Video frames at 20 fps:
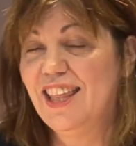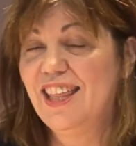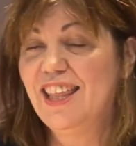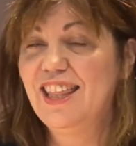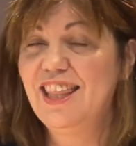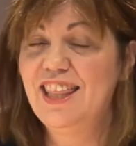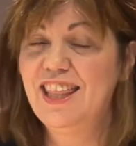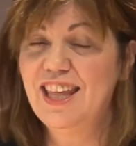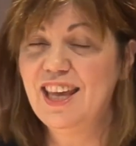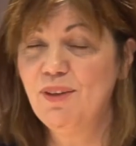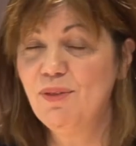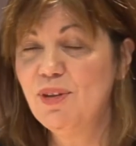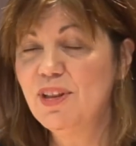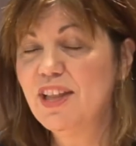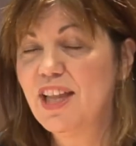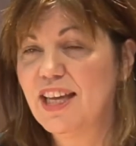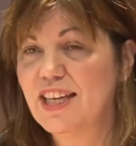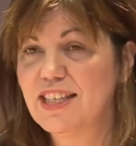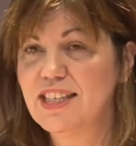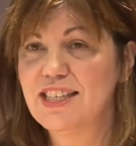they would
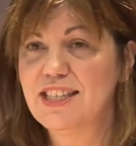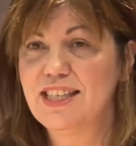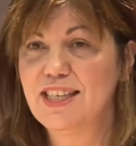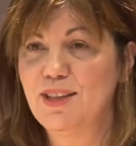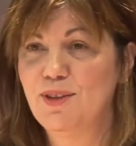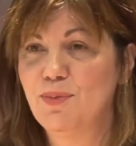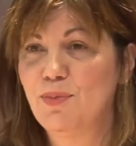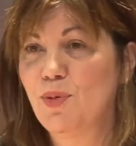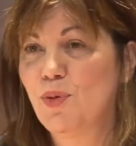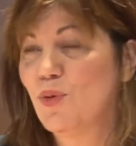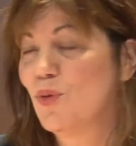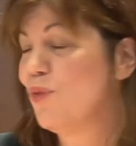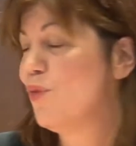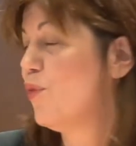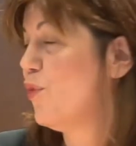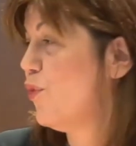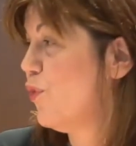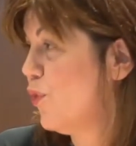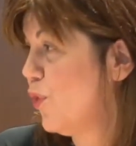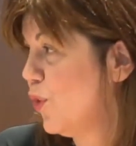like to see the
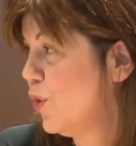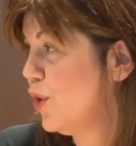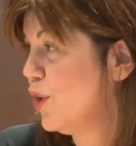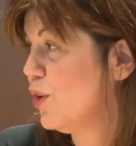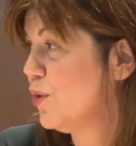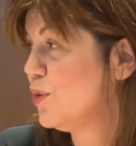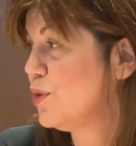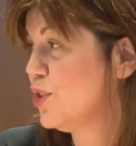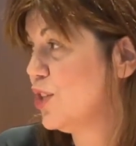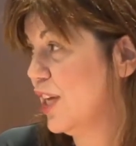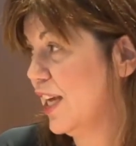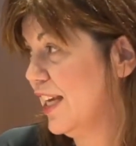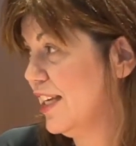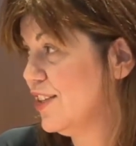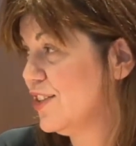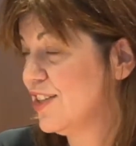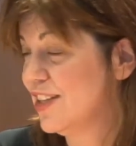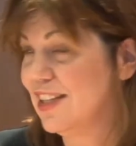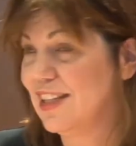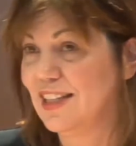portfolio
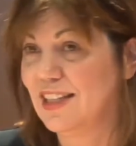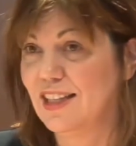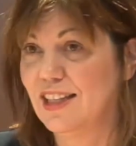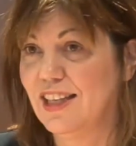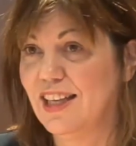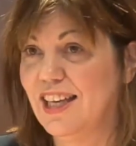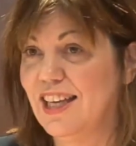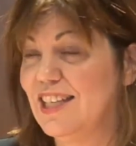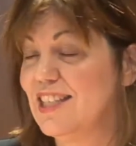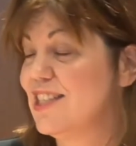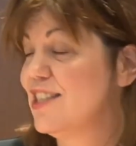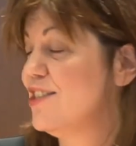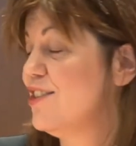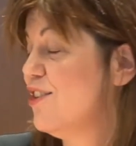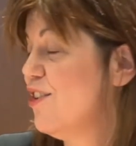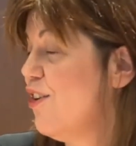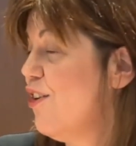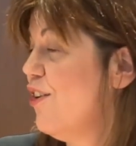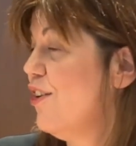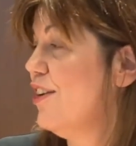change a little. It's
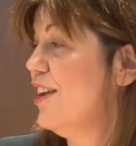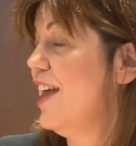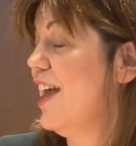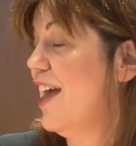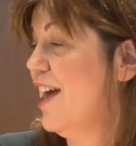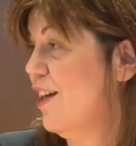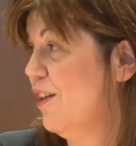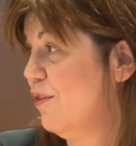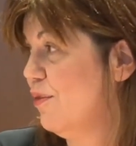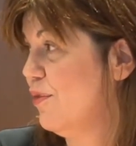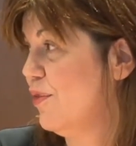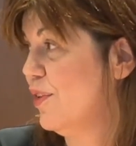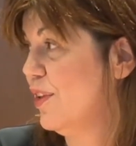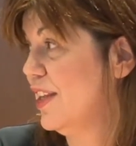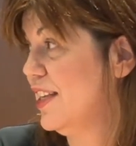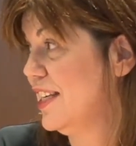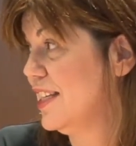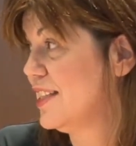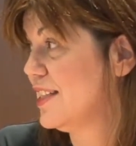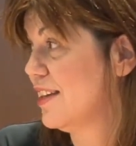not helpful
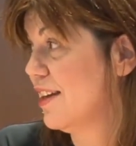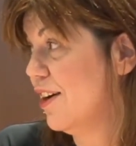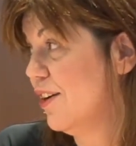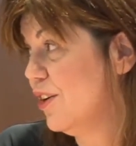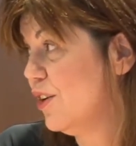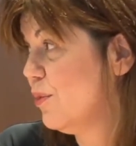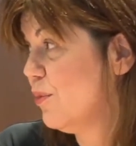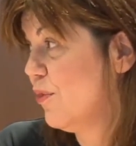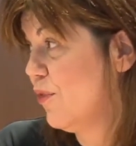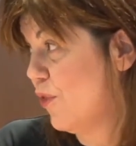in its current